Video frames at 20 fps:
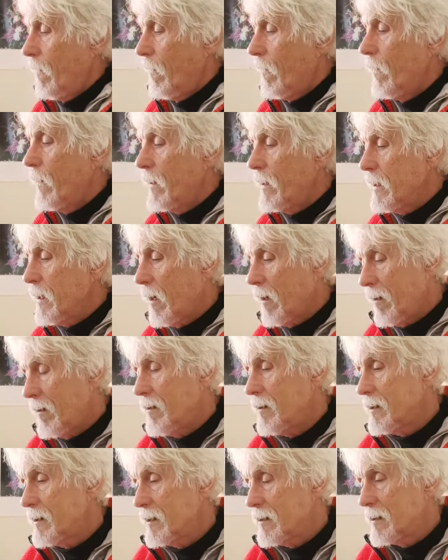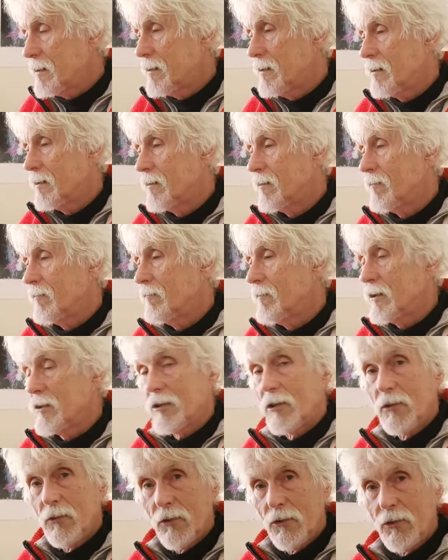the highest
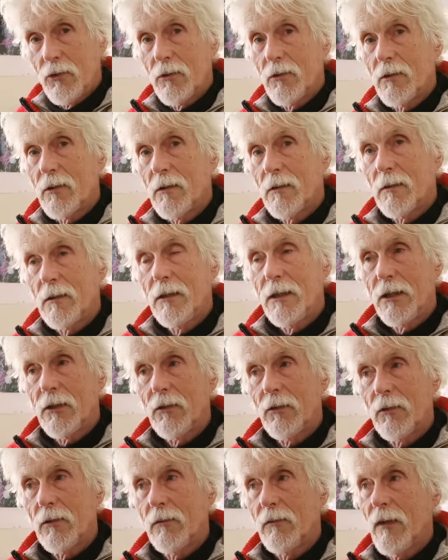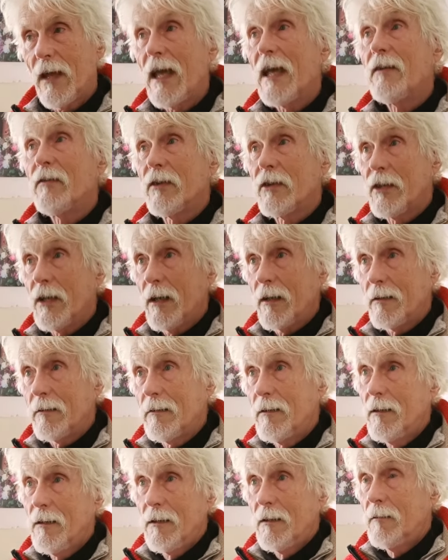resolution that Nikon have ever
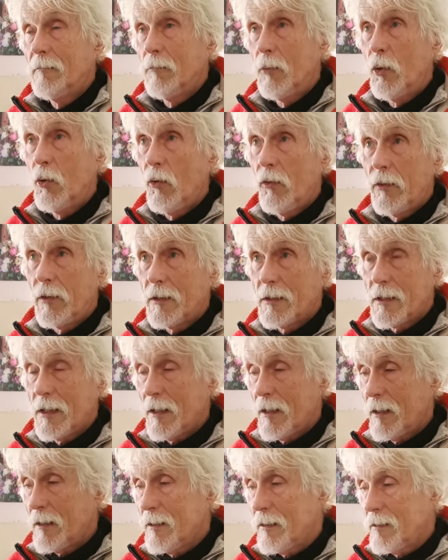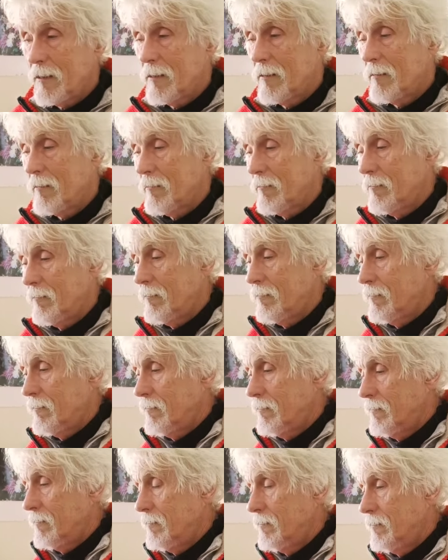done, more than the Z8
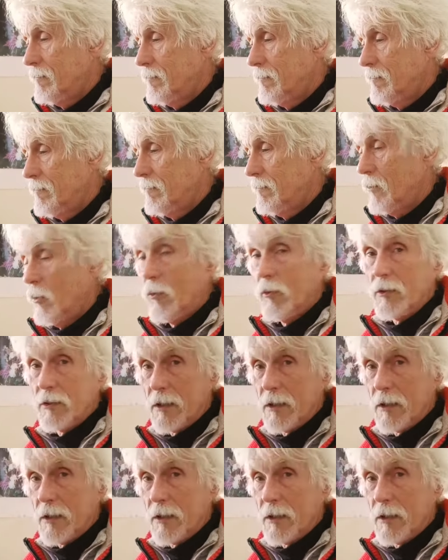or the